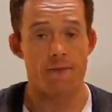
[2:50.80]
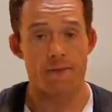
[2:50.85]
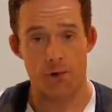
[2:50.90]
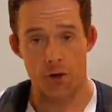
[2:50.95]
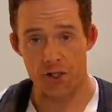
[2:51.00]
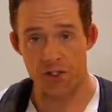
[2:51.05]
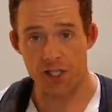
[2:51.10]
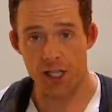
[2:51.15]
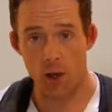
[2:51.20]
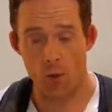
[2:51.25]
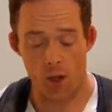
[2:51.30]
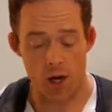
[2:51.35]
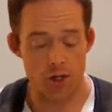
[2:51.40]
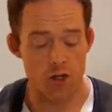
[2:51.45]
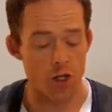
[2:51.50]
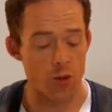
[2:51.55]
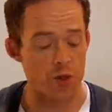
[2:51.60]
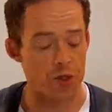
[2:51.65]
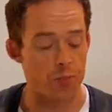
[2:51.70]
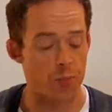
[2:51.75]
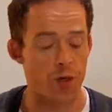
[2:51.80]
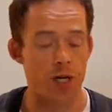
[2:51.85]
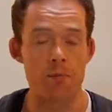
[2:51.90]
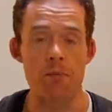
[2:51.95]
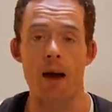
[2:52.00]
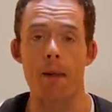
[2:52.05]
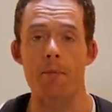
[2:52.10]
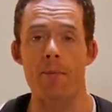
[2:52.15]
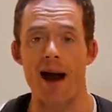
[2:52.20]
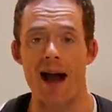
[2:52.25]
First thing I want to do is put in
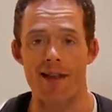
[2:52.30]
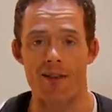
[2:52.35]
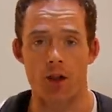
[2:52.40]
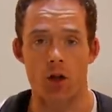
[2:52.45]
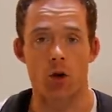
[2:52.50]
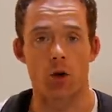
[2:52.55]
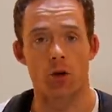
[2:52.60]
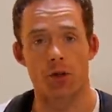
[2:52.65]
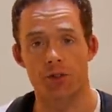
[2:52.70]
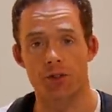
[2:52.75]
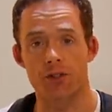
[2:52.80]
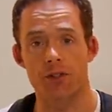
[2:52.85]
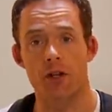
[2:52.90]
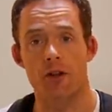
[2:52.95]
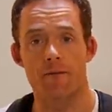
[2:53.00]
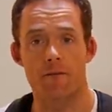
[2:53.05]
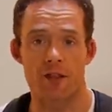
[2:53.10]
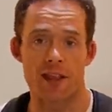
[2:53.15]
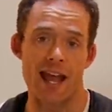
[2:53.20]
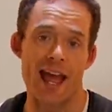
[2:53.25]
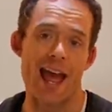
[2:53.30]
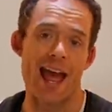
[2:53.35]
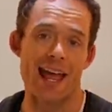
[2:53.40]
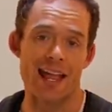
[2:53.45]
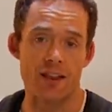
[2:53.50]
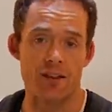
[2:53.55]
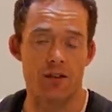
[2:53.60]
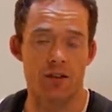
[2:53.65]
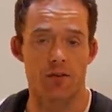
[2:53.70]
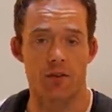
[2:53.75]
my pilot holes for the
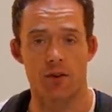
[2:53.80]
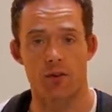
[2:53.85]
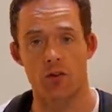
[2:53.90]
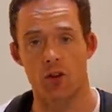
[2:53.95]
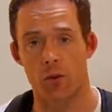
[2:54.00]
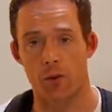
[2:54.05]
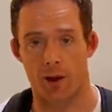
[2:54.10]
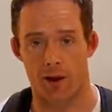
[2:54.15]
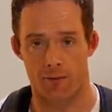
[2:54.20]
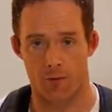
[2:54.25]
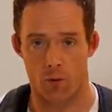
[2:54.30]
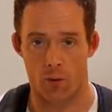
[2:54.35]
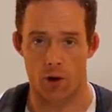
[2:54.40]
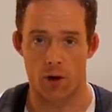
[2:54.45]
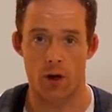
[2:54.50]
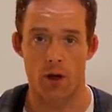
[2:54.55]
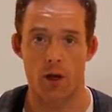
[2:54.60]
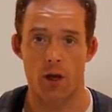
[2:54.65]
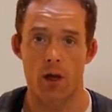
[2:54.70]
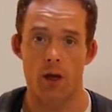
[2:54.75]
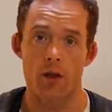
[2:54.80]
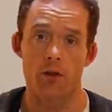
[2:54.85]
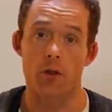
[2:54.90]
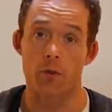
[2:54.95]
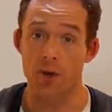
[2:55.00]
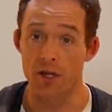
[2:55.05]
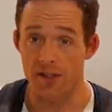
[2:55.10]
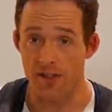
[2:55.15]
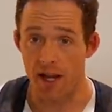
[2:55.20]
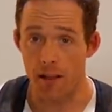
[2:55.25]
ends of this two by four.
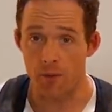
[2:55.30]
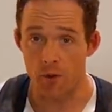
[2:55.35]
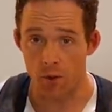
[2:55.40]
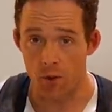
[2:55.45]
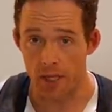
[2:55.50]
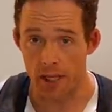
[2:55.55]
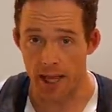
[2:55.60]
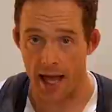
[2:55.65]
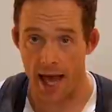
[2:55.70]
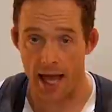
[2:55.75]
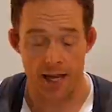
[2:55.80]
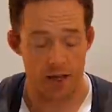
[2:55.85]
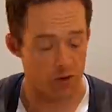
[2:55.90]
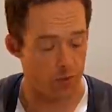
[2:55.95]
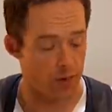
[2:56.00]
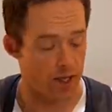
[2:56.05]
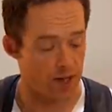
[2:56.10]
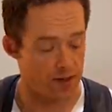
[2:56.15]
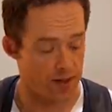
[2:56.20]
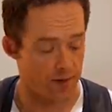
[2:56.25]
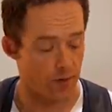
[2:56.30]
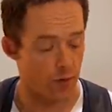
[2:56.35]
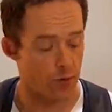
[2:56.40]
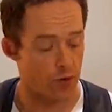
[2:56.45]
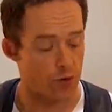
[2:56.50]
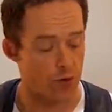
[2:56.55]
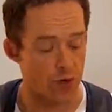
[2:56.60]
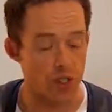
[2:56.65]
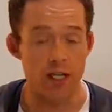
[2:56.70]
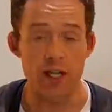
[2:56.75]
The reason I'm doing that is because if you
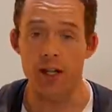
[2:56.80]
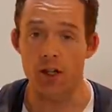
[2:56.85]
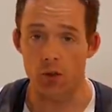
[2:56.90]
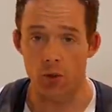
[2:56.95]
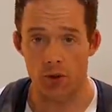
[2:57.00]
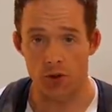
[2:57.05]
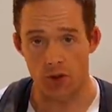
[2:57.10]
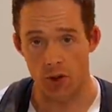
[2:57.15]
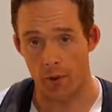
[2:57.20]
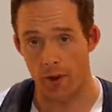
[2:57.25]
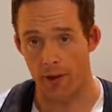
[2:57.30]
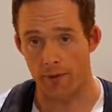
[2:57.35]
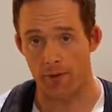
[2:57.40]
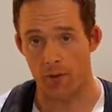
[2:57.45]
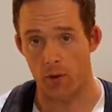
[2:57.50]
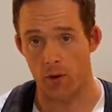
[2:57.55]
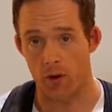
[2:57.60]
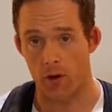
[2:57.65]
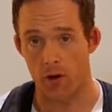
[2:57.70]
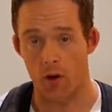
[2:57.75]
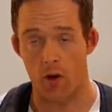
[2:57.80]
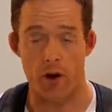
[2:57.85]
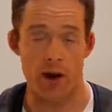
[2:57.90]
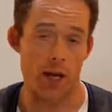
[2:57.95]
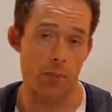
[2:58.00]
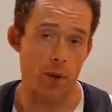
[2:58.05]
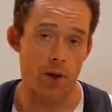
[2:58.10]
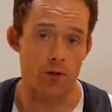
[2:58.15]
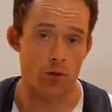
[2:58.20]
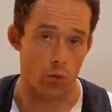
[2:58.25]
drill into a two by four or
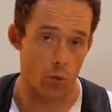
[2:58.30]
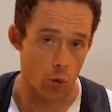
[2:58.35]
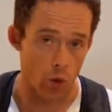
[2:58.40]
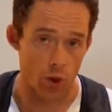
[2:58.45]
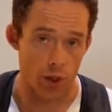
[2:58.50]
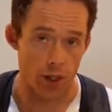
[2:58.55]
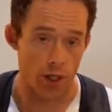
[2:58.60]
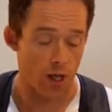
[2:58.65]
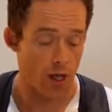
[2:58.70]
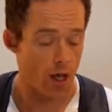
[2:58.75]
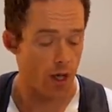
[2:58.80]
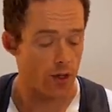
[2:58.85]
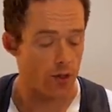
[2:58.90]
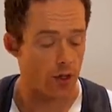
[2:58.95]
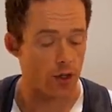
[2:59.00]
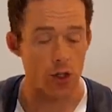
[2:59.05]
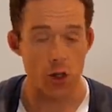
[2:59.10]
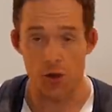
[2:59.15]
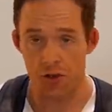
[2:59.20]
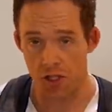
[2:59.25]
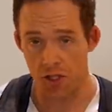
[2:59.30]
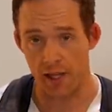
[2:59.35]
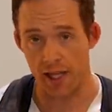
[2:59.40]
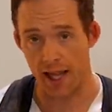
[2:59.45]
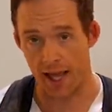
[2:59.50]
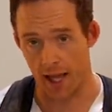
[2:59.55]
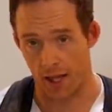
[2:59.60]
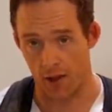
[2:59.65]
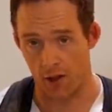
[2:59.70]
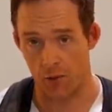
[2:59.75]
any piece of wood close to
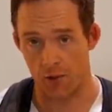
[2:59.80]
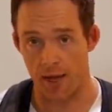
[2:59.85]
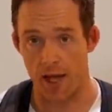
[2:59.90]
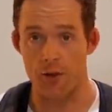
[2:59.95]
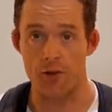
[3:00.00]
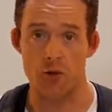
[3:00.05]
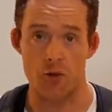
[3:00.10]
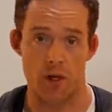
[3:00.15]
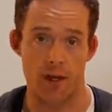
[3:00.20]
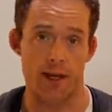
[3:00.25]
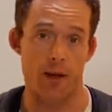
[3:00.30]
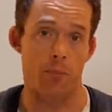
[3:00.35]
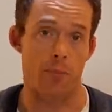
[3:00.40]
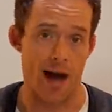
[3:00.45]
the ends without drilling a